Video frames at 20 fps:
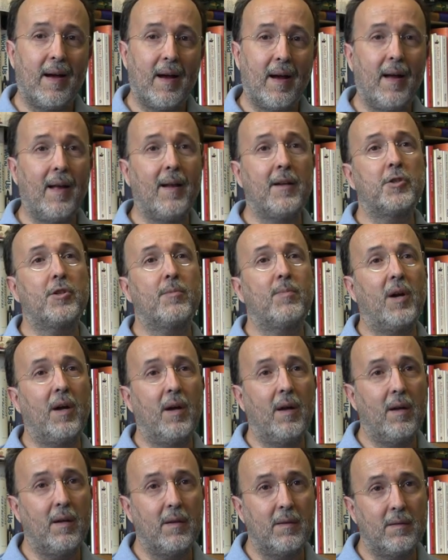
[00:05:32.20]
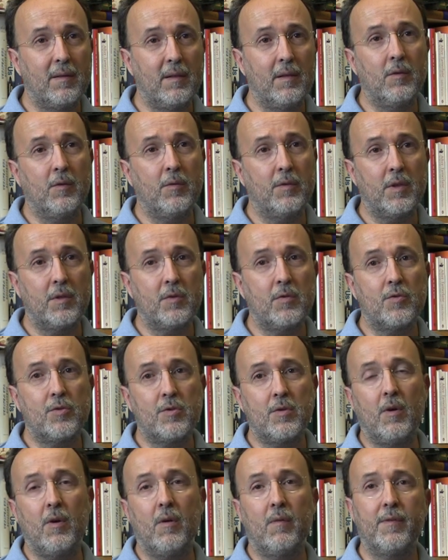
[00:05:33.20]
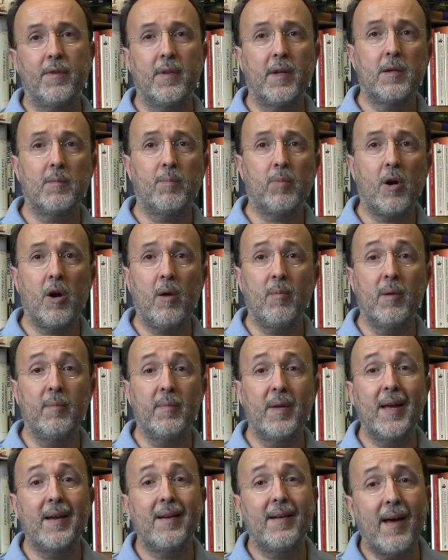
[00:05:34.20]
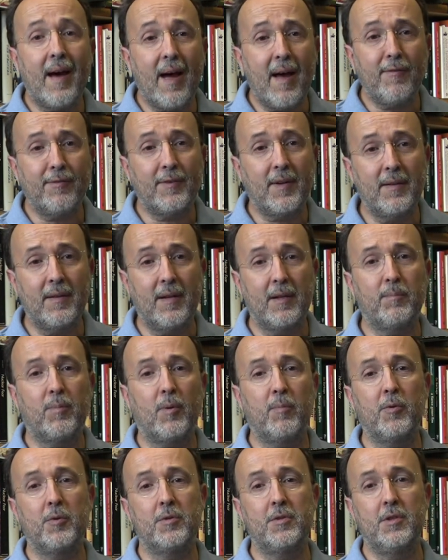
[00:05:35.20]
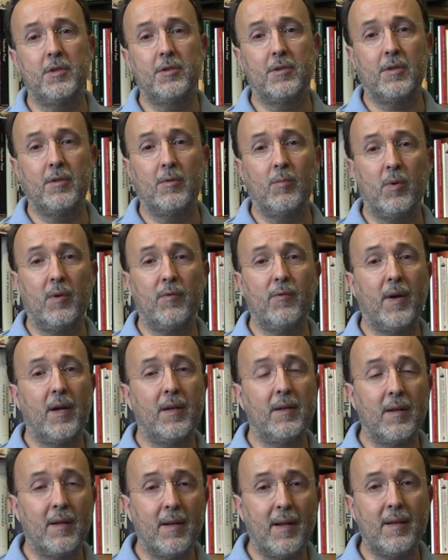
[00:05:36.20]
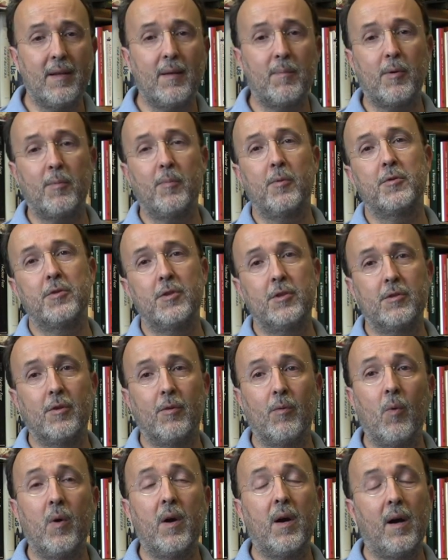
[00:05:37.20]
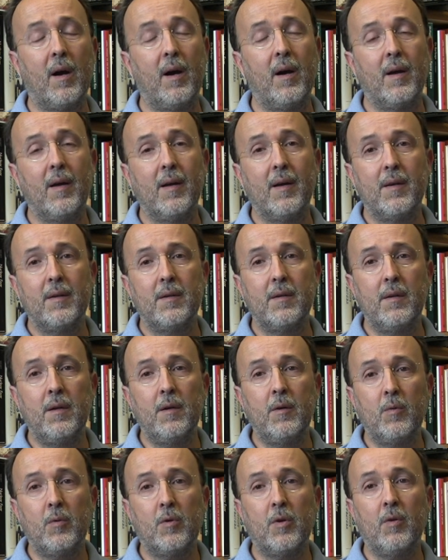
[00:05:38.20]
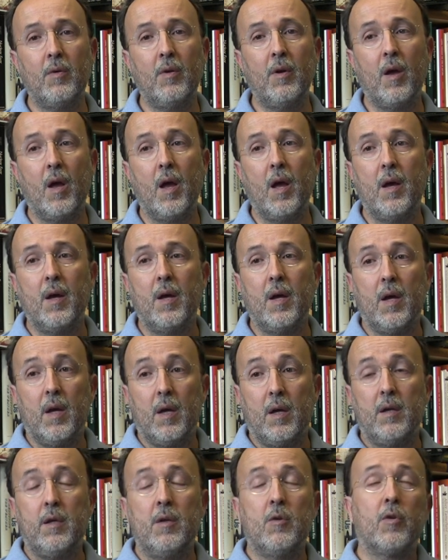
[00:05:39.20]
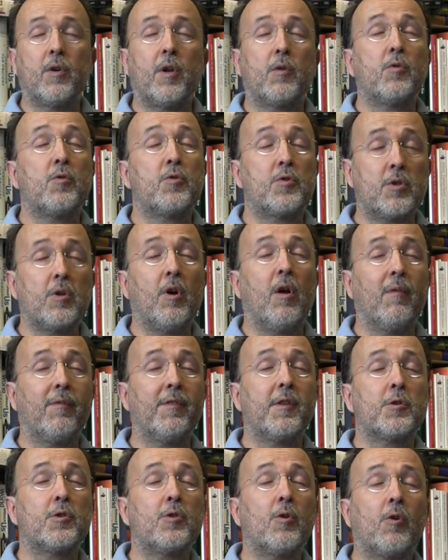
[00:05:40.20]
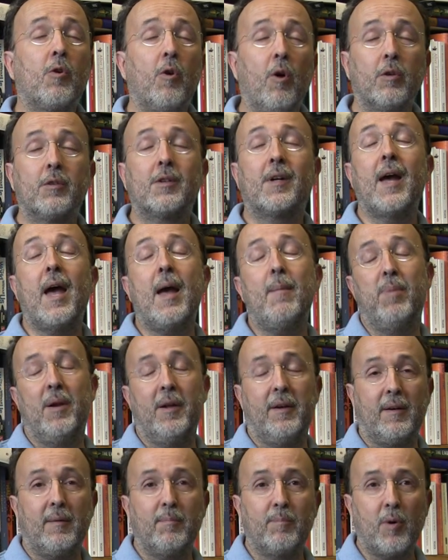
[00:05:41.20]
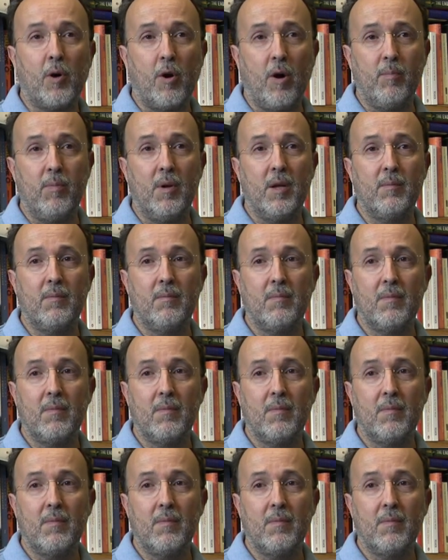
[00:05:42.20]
algebra in order to solve that problem. And after that proposition, we find another proposition where Newton in order to solve the so-called Kepler problem.